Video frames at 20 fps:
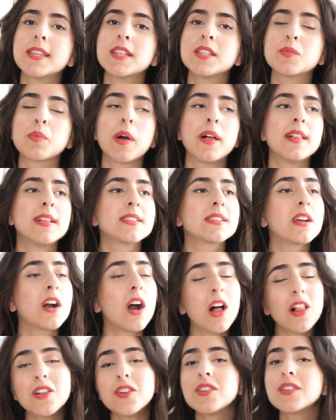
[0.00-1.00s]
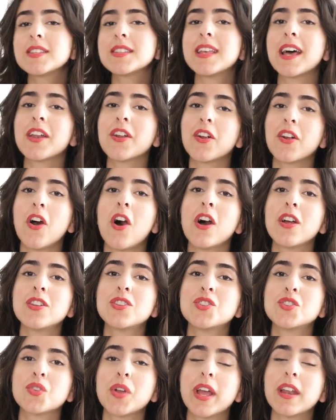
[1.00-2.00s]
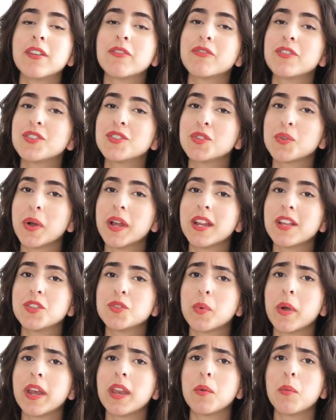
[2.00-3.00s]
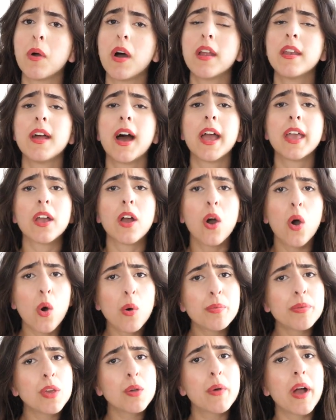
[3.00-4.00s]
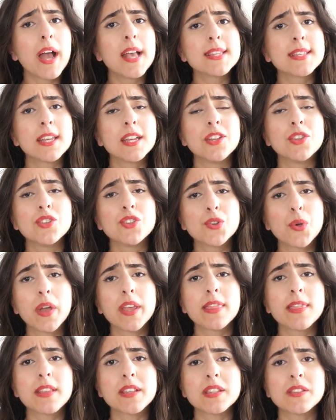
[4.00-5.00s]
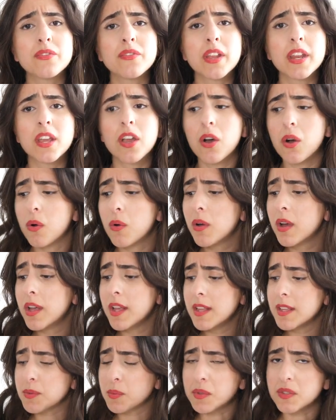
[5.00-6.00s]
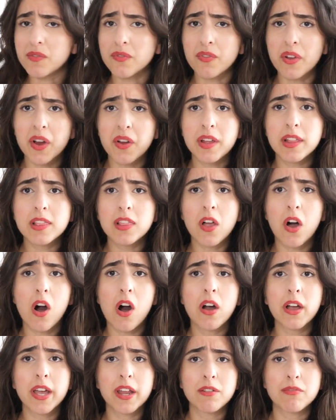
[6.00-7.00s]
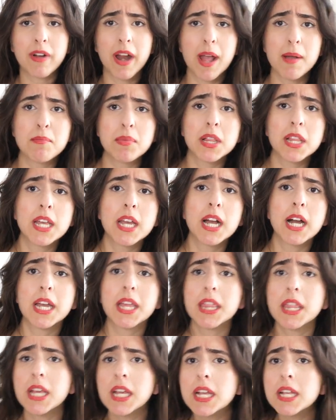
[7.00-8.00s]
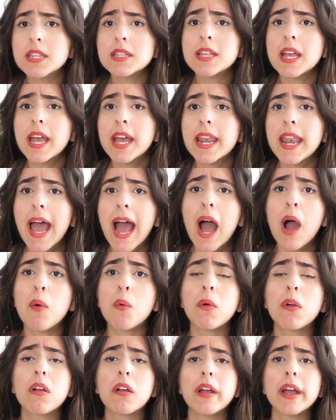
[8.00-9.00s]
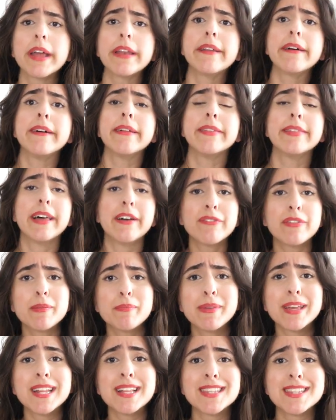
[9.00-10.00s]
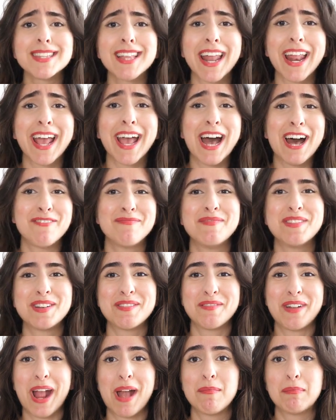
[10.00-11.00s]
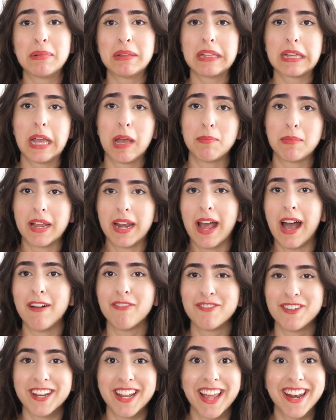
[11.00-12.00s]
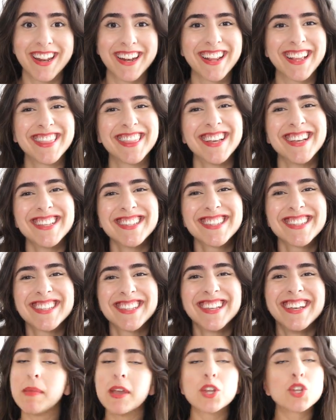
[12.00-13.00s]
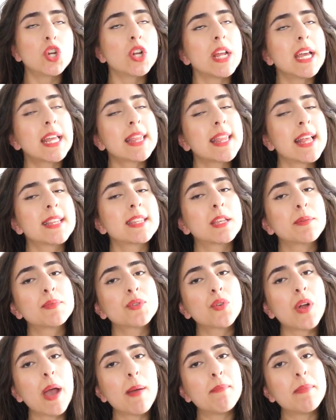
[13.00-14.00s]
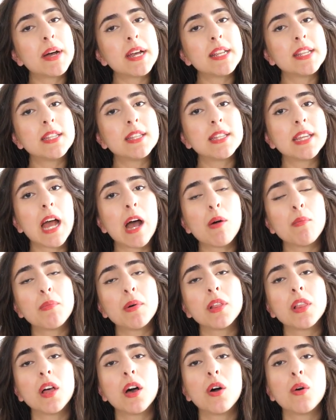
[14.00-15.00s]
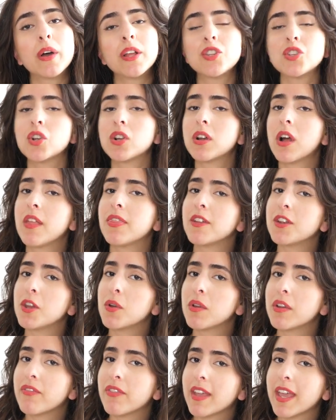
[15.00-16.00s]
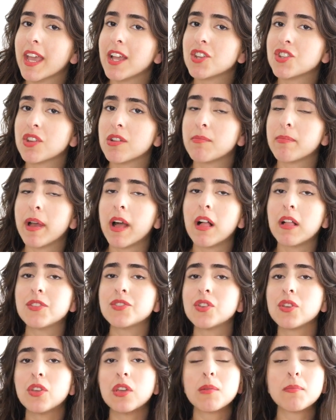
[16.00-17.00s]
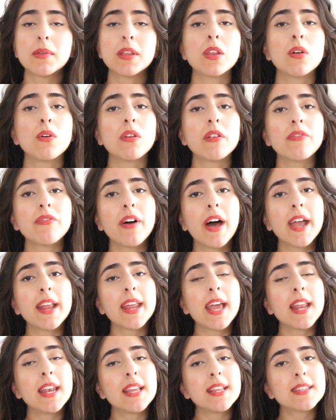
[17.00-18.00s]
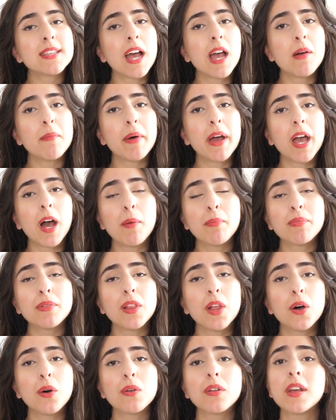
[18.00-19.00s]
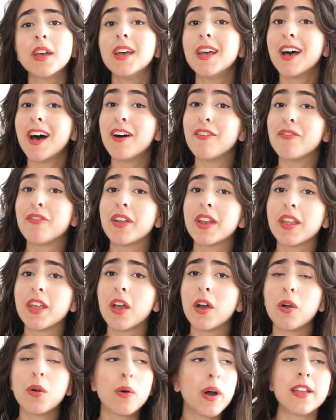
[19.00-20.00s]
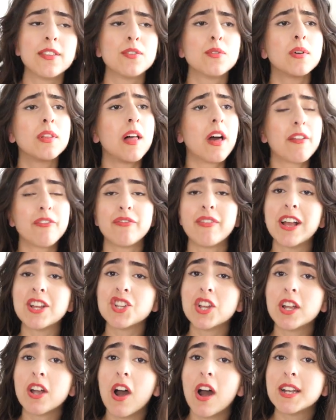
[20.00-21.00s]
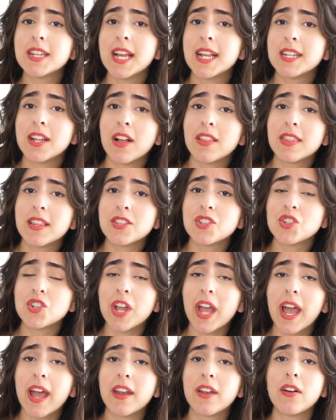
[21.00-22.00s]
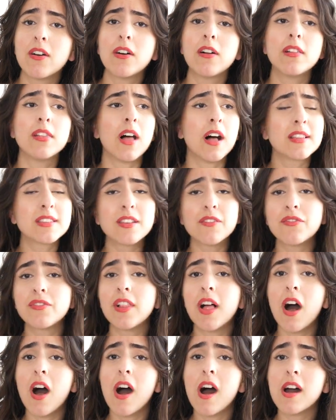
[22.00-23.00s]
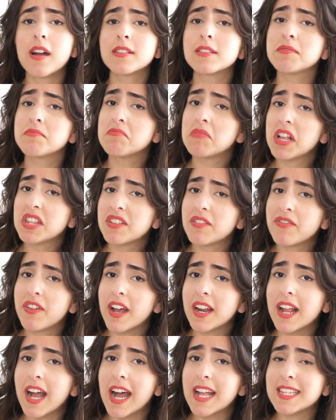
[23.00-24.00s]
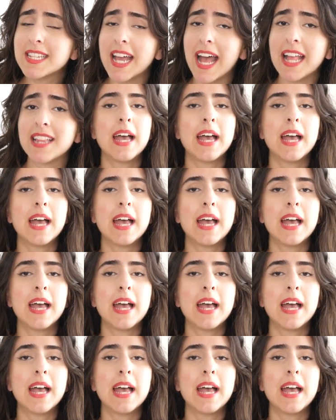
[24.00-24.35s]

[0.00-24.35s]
as well as colors that are on trend for 2021. I hope you guys enjoyed this video. This was very long and rambly. I think it's an hour and 11 minutes that I have been rambling. I'm gonna have fun editing this. Make sure to hit that subscribe button down below and turn on the notification bell so you can be notified anytime I upload a video. I do a lot of fashion content on this channel, lots of vlogs, lots of fun content.